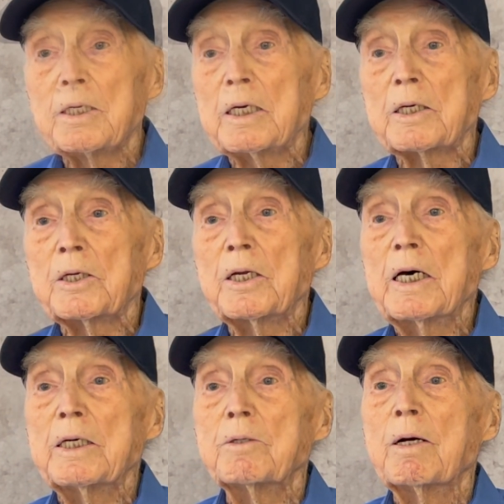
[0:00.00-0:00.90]
think of the
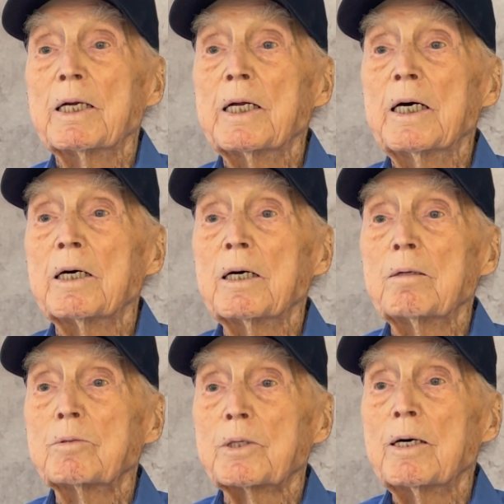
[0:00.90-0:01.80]
date right now.
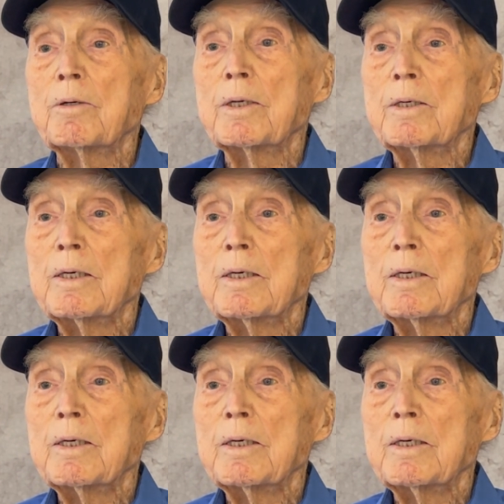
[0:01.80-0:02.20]
I'm sorry.